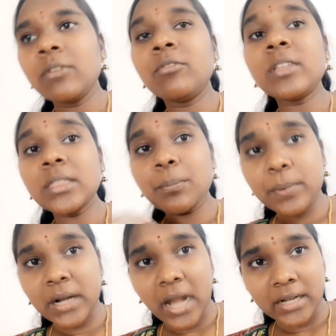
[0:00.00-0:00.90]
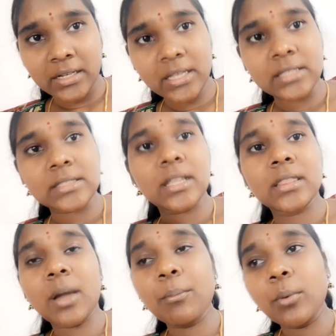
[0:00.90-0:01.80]
with the practice,
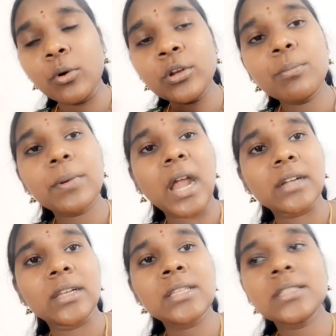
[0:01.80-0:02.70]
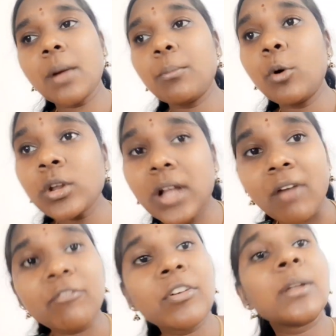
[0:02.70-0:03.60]
the more you practice, the more
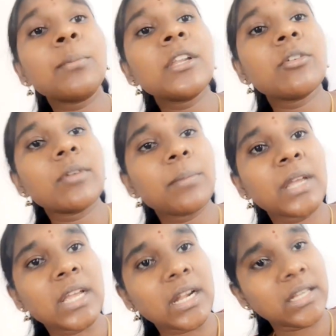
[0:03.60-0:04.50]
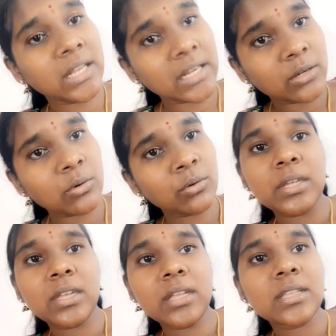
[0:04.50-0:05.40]
comfortable you will be getting into
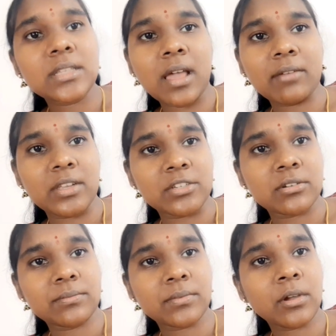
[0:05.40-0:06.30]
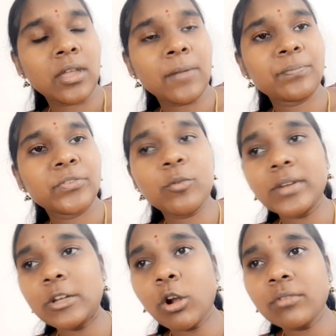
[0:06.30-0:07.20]
speaking this language. Okay, you
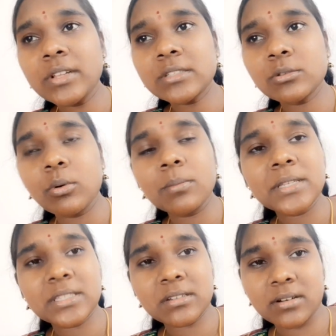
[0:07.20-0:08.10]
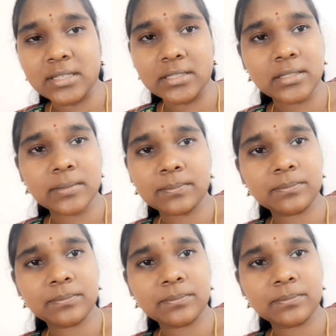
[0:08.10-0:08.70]
will not feel so much stress.